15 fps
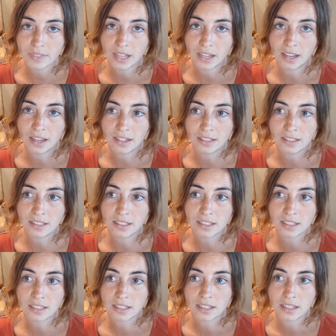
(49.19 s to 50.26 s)
And
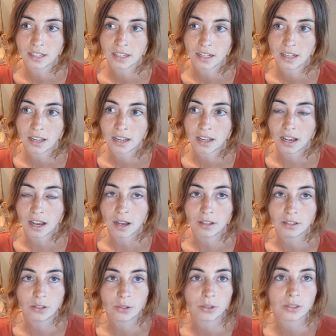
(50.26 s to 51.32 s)

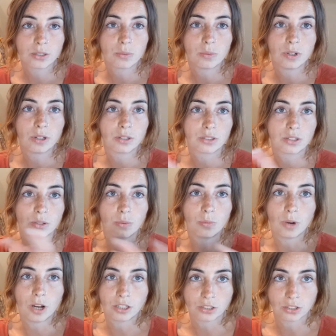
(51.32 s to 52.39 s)
you're going to want to
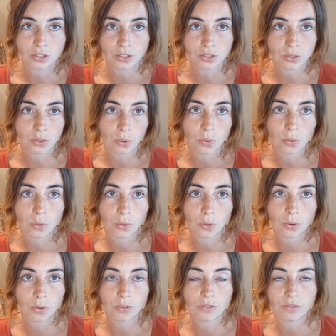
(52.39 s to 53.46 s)
watch this
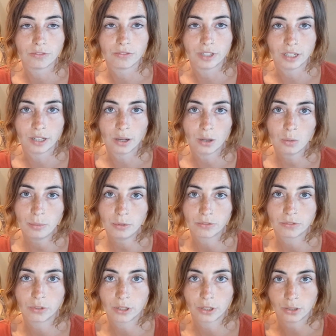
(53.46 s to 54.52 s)
whole video
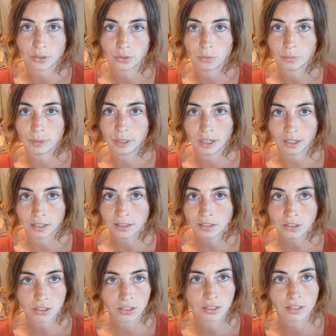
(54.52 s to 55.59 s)
before you begin,
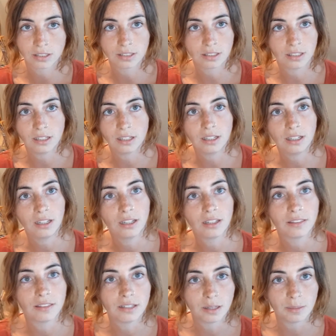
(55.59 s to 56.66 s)
just to see
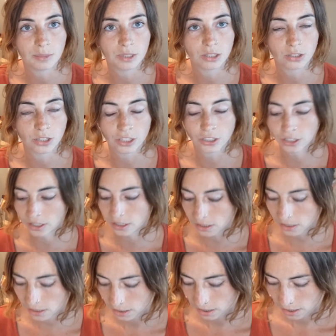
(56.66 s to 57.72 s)
the demonstration.